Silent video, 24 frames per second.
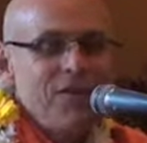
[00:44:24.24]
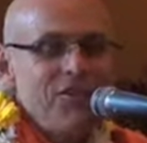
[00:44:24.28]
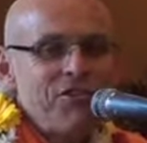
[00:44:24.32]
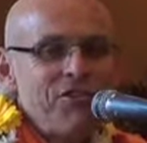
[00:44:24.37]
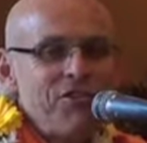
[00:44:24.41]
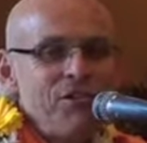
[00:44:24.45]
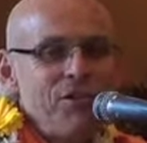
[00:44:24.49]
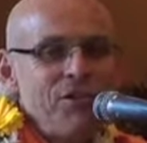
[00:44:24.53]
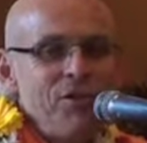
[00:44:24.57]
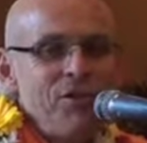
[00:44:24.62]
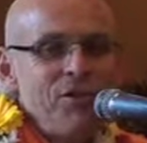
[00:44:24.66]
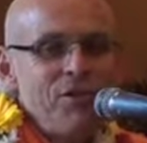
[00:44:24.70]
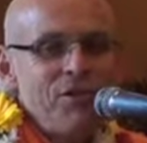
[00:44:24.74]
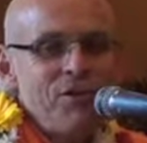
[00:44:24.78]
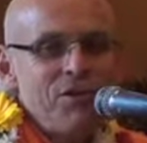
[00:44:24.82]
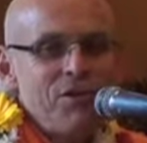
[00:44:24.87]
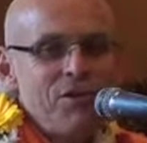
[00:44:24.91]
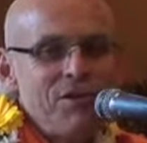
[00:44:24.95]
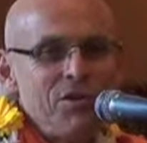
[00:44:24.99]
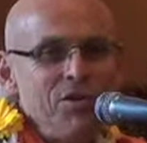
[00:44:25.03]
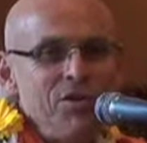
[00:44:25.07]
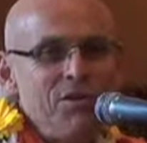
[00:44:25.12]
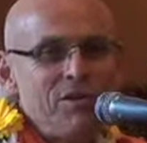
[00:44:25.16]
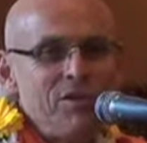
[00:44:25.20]
so you
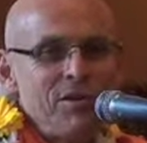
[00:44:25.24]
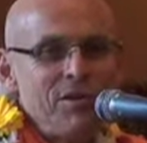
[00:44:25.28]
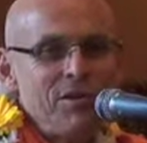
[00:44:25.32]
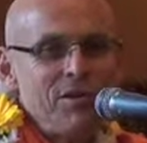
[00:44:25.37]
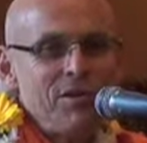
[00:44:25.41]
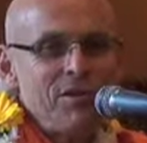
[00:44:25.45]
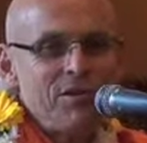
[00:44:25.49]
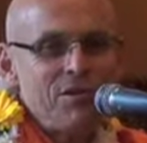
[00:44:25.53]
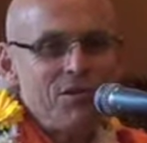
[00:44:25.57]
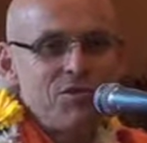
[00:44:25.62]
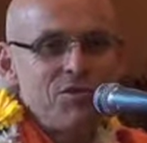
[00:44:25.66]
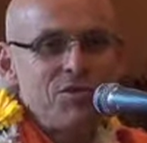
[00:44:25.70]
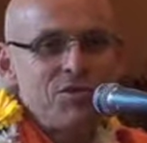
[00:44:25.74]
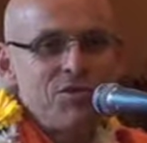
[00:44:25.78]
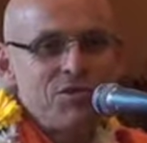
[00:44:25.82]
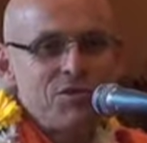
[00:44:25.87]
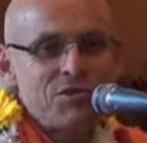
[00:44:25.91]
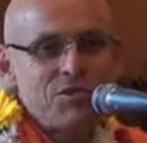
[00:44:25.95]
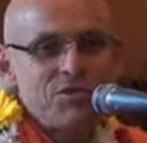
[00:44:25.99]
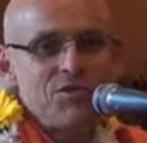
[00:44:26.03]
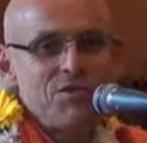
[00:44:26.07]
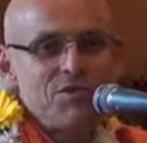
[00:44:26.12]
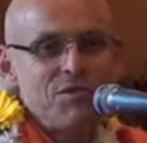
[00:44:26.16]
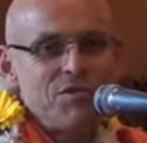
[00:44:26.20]
know, you do,
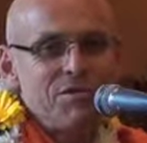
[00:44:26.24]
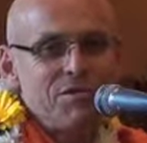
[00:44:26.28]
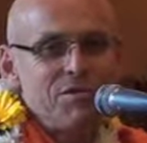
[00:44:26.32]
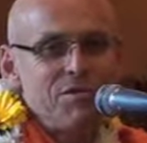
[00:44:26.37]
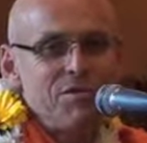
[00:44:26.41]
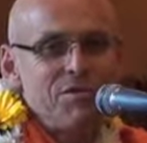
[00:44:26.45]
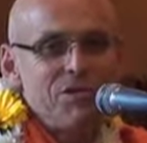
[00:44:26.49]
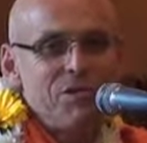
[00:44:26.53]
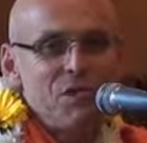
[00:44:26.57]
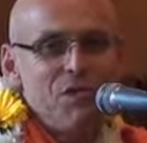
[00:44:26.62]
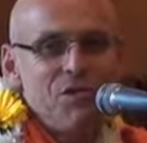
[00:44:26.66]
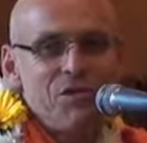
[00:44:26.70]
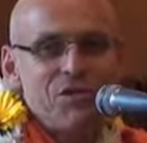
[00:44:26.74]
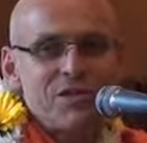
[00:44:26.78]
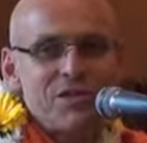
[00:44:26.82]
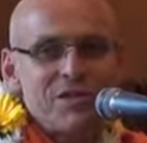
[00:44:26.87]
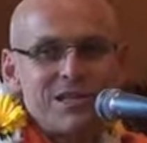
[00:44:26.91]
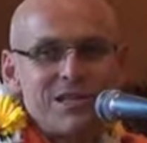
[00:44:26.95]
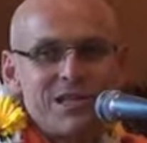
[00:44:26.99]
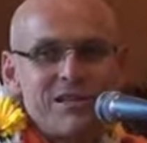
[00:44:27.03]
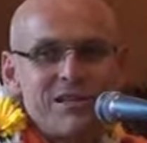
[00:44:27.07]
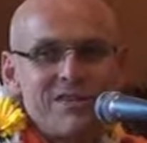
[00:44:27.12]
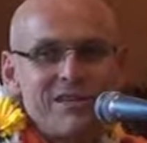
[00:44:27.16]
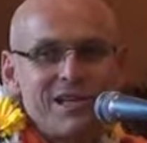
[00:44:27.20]
do, do we
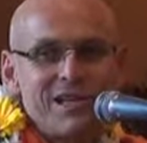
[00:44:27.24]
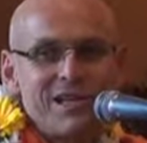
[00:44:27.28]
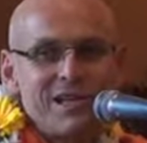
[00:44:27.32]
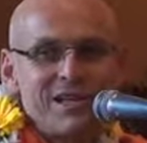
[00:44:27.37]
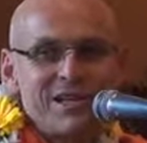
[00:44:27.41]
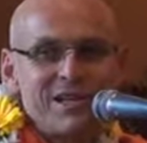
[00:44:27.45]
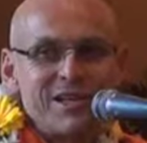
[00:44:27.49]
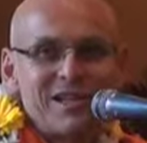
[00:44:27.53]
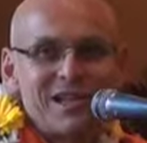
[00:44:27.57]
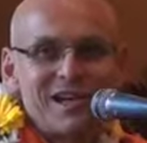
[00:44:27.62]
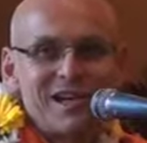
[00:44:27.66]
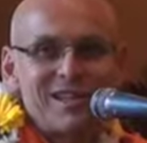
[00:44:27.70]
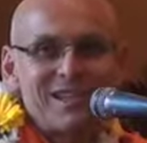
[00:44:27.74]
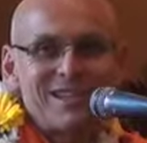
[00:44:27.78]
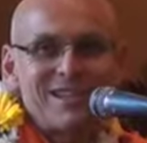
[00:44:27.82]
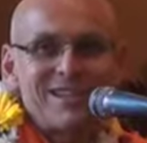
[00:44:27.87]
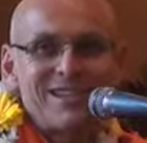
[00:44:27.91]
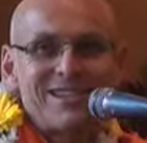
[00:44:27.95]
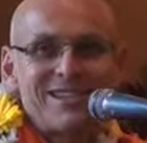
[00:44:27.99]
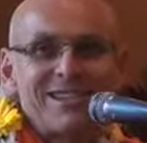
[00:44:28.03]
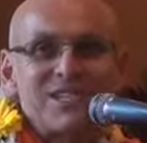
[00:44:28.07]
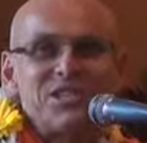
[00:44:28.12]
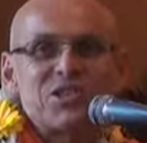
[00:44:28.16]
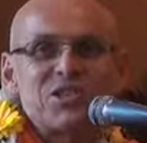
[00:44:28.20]
honestly think
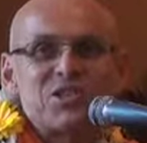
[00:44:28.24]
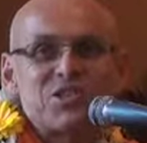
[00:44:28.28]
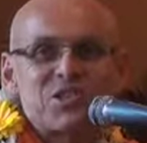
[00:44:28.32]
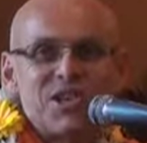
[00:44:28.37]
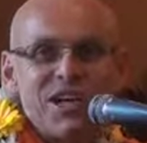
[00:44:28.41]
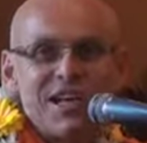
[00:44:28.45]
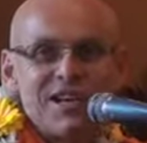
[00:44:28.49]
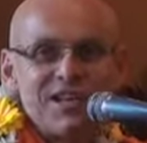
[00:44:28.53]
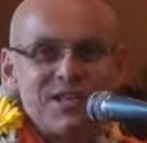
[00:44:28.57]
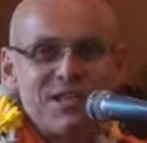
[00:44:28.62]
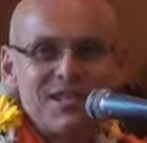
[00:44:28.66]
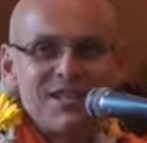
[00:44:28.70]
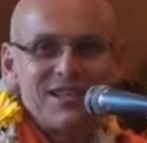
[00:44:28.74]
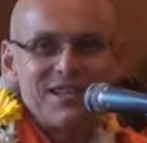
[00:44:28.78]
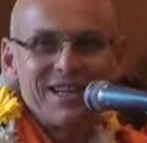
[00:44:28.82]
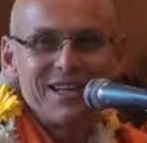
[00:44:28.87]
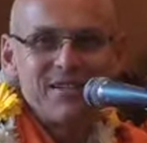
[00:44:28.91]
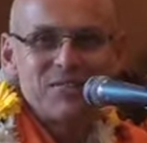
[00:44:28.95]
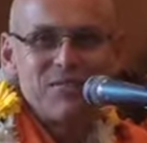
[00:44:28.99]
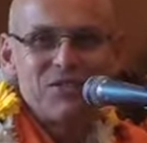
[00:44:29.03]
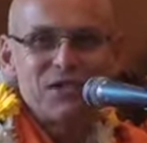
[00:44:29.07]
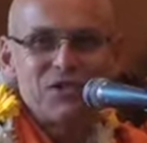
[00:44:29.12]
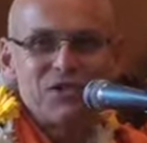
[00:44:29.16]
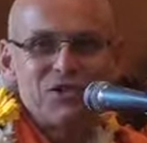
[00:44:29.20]
that this chanting
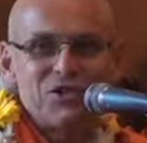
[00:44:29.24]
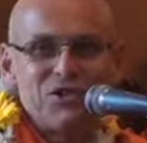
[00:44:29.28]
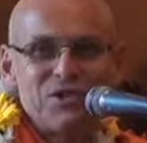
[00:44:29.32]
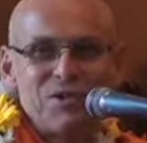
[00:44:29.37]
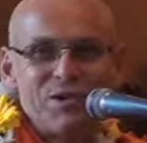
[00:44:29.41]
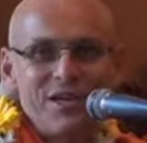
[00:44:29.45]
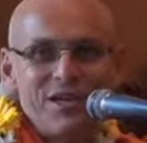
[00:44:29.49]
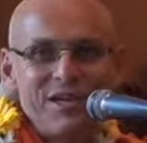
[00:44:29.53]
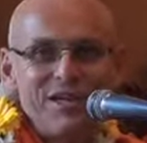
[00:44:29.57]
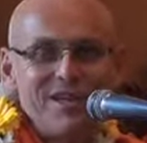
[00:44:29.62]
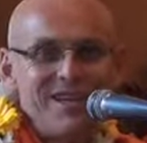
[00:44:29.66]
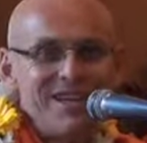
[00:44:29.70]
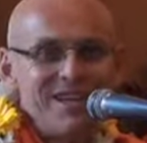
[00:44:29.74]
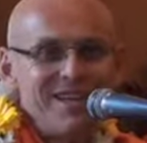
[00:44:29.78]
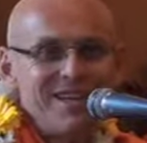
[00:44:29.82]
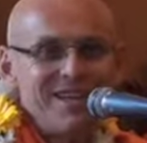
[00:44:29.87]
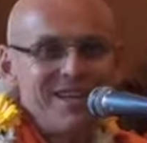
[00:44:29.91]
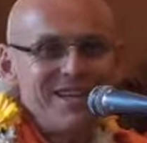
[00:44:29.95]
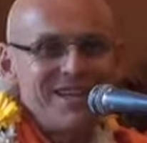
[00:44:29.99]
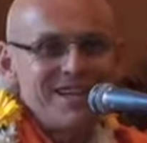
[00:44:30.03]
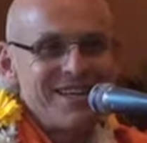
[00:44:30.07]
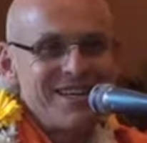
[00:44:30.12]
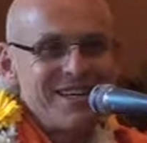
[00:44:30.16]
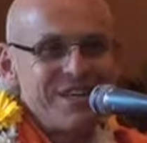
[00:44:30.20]
that we're doing
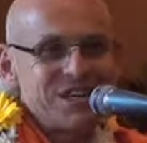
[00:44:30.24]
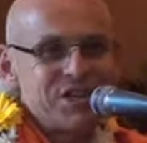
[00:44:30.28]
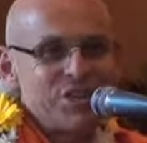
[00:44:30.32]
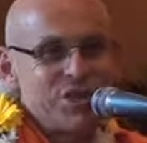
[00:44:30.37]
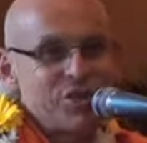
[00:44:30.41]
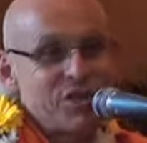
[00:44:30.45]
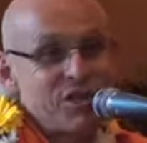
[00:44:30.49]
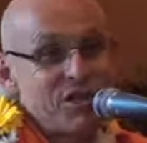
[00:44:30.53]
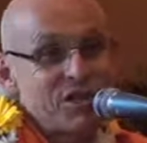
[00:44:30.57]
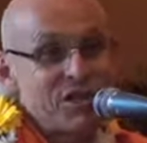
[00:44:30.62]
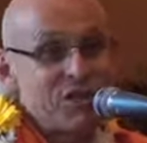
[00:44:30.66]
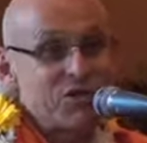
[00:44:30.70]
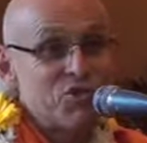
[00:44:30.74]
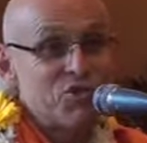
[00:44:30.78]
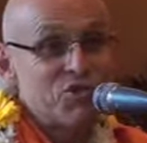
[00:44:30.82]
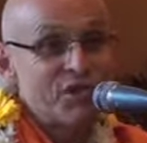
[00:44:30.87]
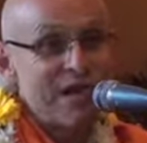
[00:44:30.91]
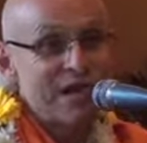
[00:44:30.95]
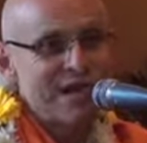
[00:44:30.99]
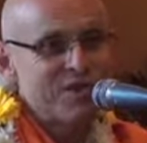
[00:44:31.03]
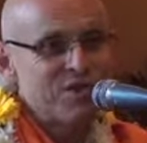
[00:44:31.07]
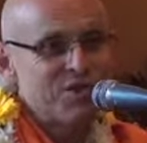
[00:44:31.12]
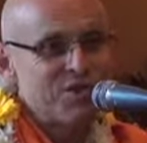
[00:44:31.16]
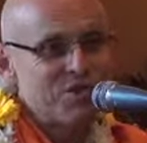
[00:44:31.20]
is going to
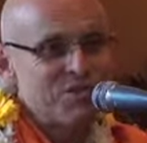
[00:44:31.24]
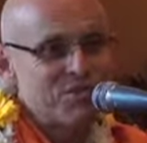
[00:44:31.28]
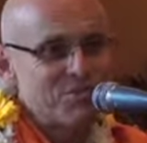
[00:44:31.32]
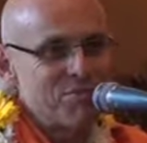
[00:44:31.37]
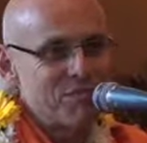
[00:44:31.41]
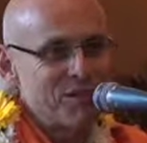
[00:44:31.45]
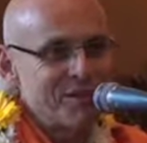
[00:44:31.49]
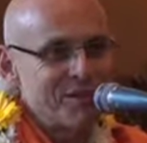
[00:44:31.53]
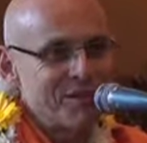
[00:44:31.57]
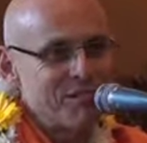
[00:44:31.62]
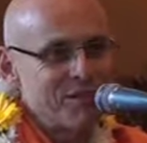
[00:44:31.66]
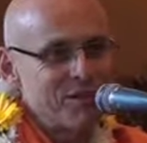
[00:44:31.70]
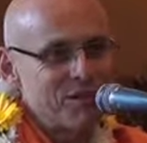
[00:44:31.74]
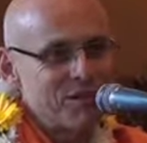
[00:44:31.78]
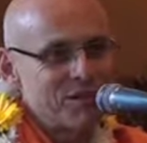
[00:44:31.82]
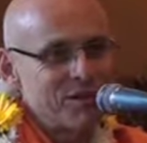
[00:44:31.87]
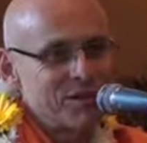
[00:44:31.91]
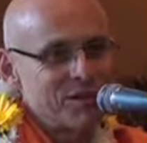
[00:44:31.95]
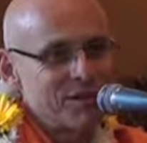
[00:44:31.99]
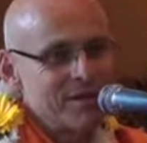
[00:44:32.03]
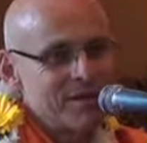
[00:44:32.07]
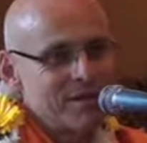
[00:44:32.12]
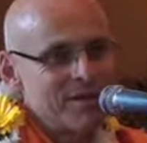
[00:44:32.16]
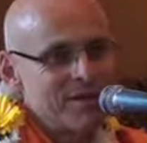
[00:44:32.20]
attract the Supreme Lord?